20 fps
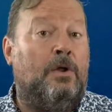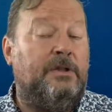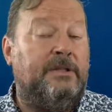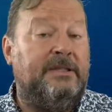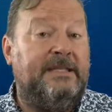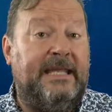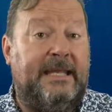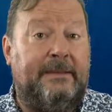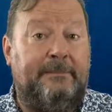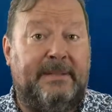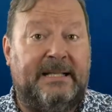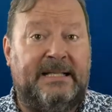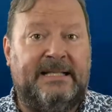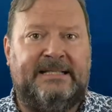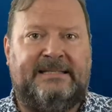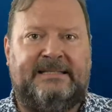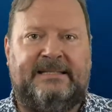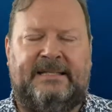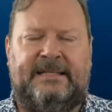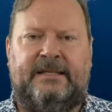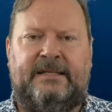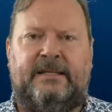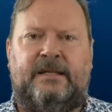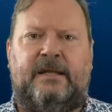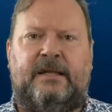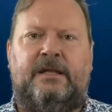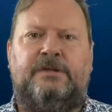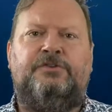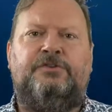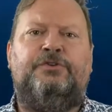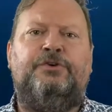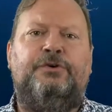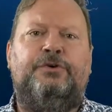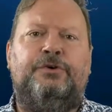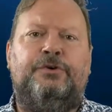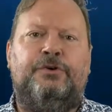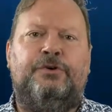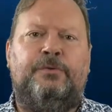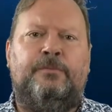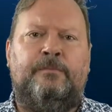The ability
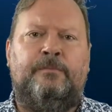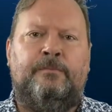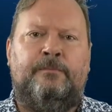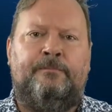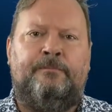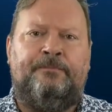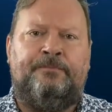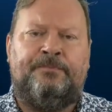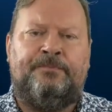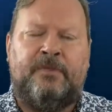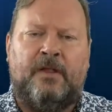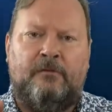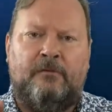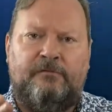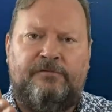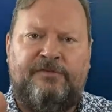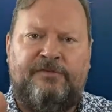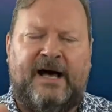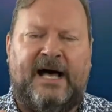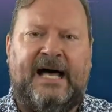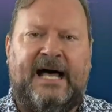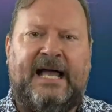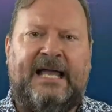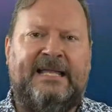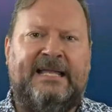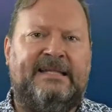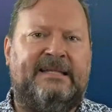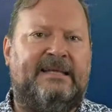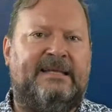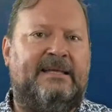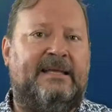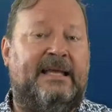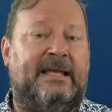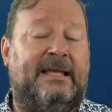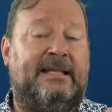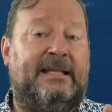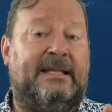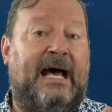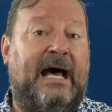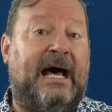to find
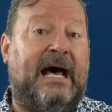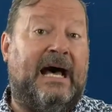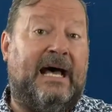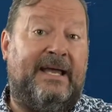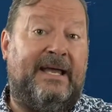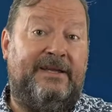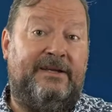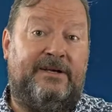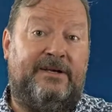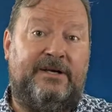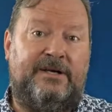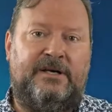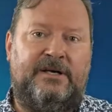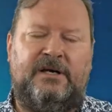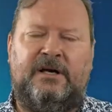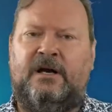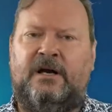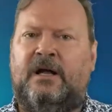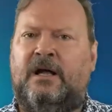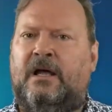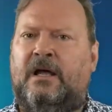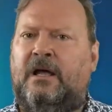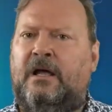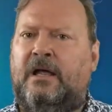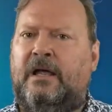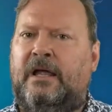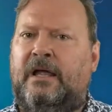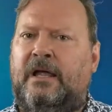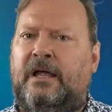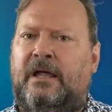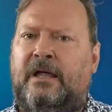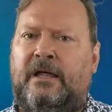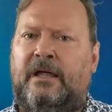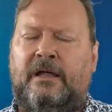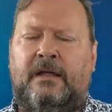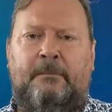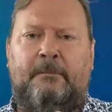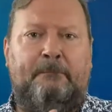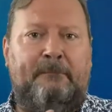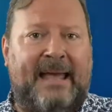and hire, uh,
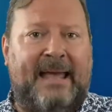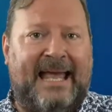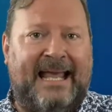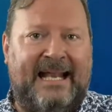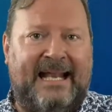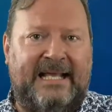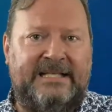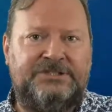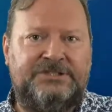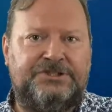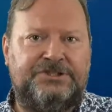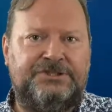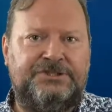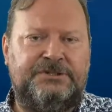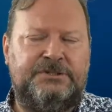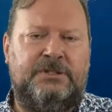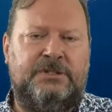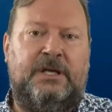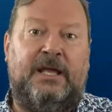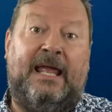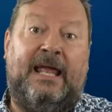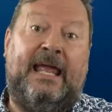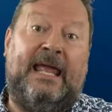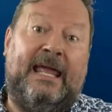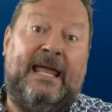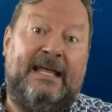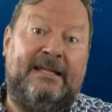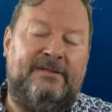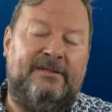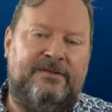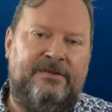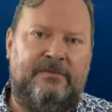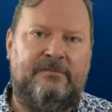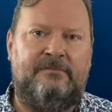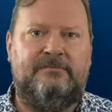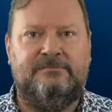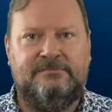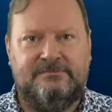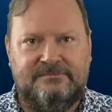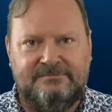manage, and,
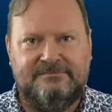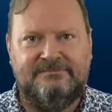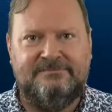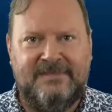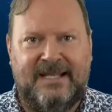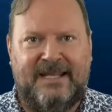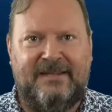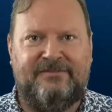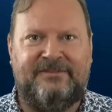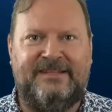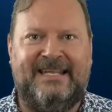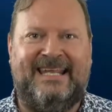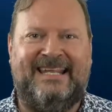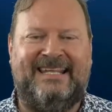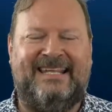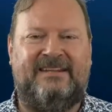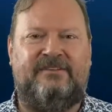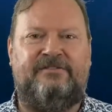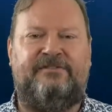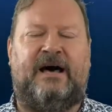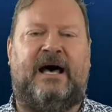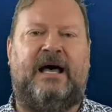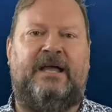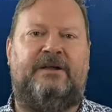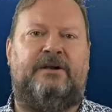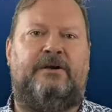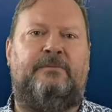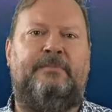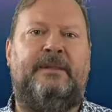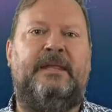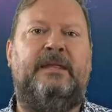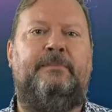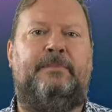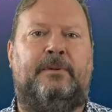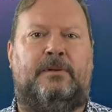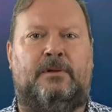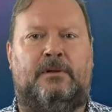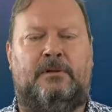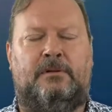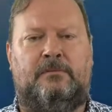if needed, fire
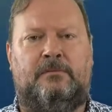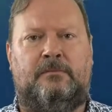people.